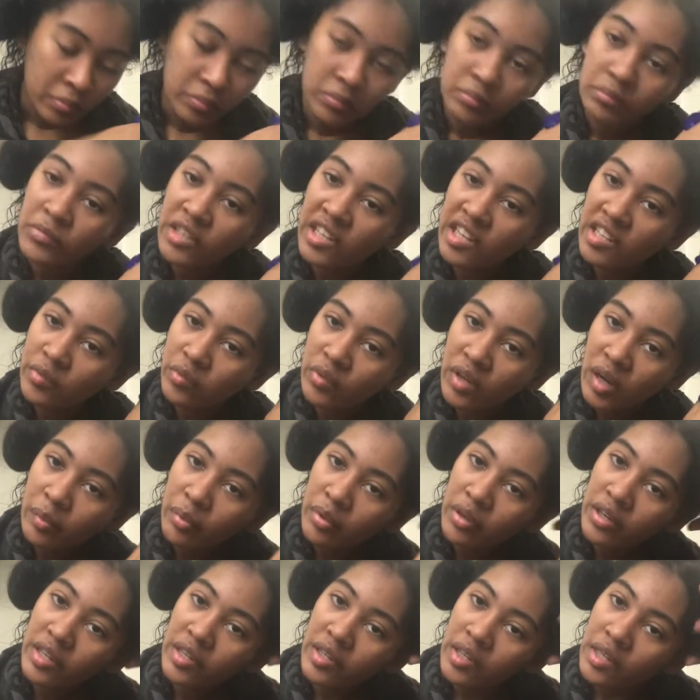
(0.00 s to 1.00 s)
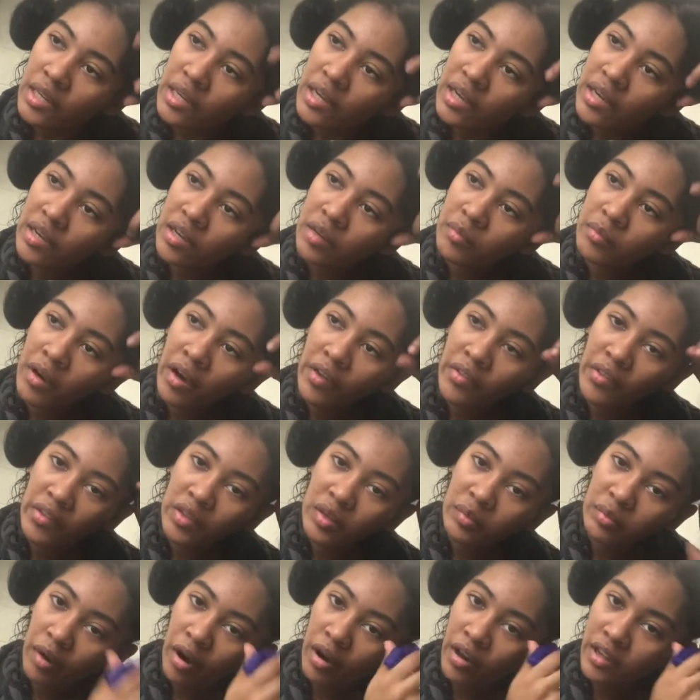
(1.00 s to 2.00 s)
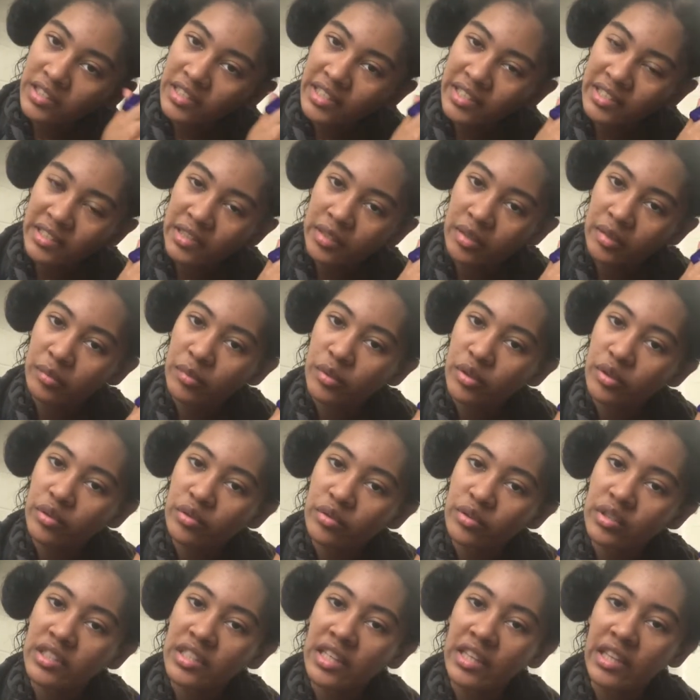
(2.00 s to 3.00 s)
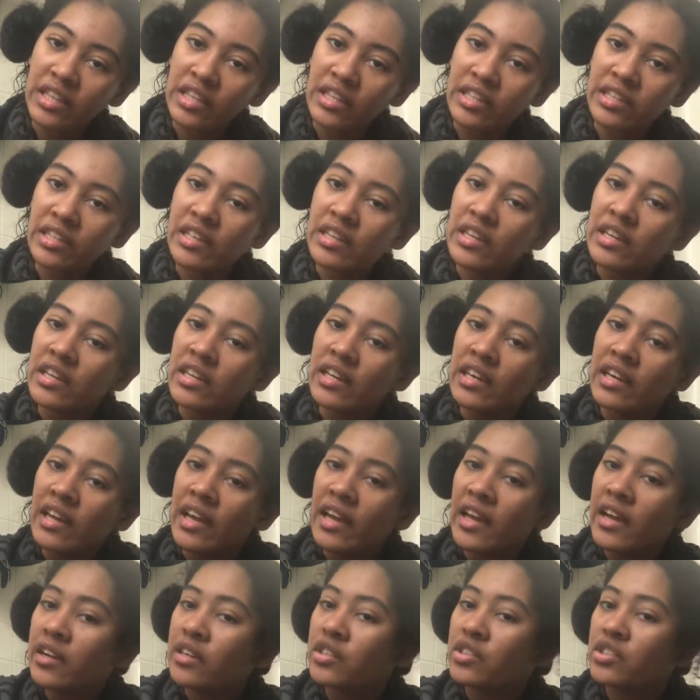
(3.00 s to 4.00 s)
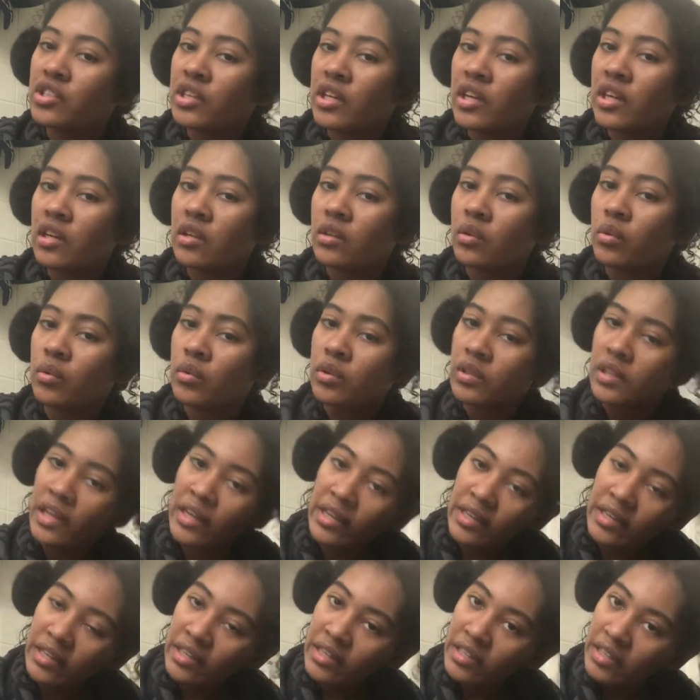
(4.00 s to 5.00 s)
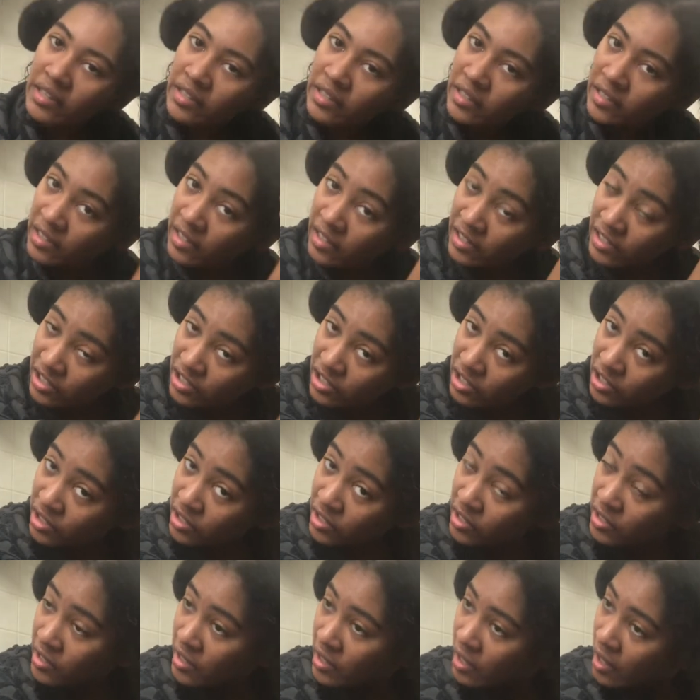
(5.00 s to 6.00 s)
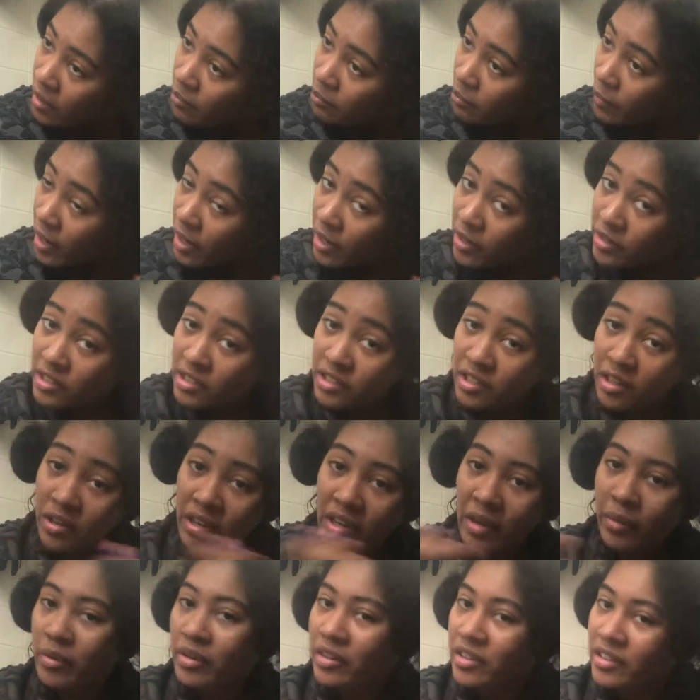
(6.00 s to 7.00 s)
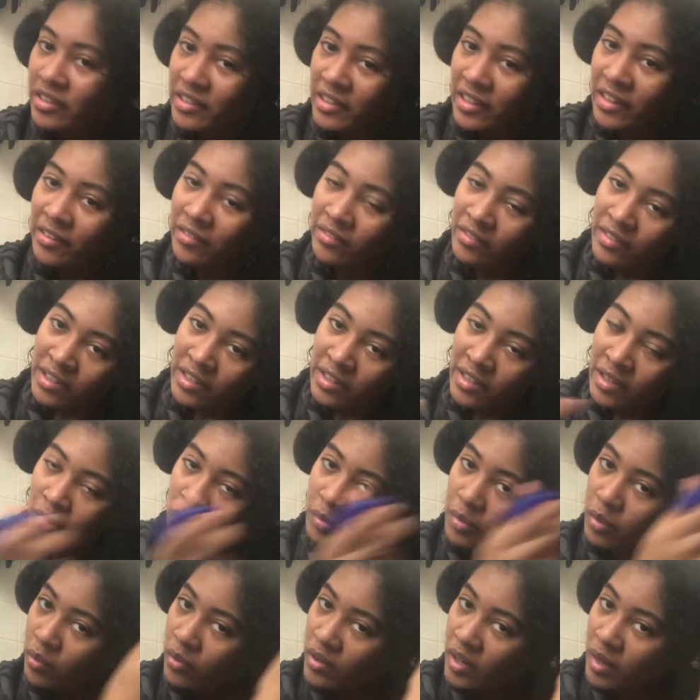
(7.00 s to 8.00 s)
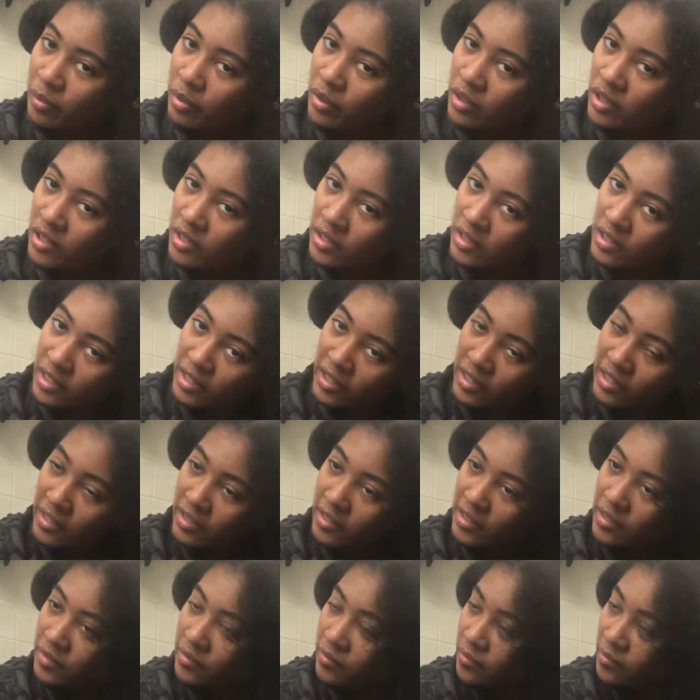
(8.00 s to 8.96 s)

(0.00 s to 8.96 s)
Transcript: Because when I put in all the other products like the mousse and the hair gel or like conditioner, my hair is like, okay, we're good now. But when I put in like,